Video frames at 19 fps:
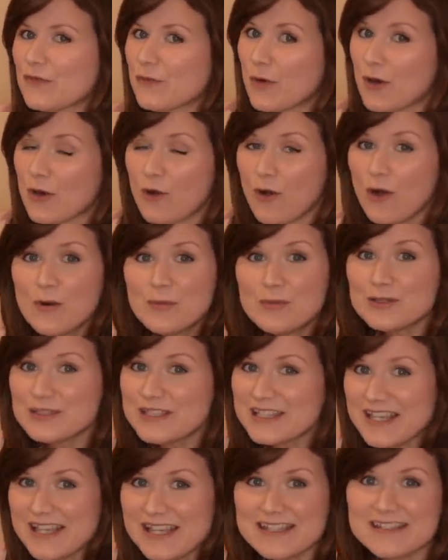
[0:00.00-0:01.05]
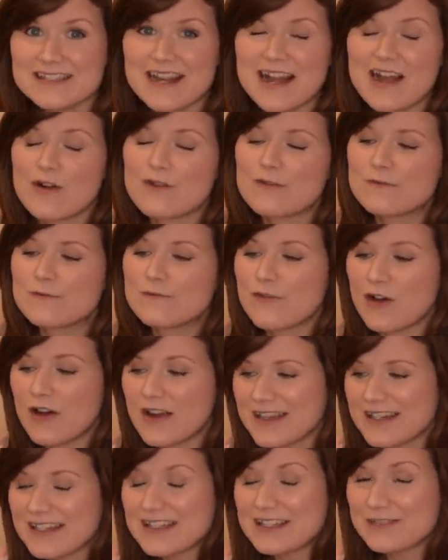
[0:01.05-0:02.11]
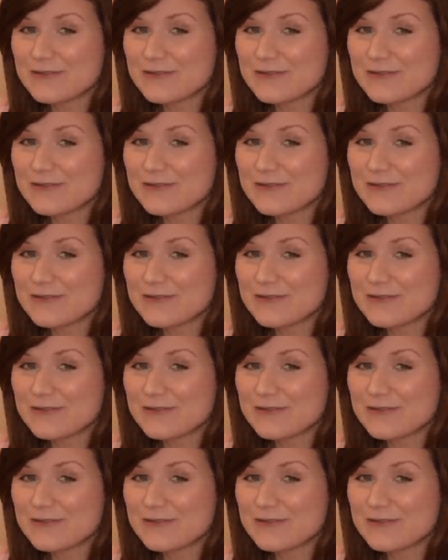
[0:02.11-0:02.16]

for a couple of years now, finally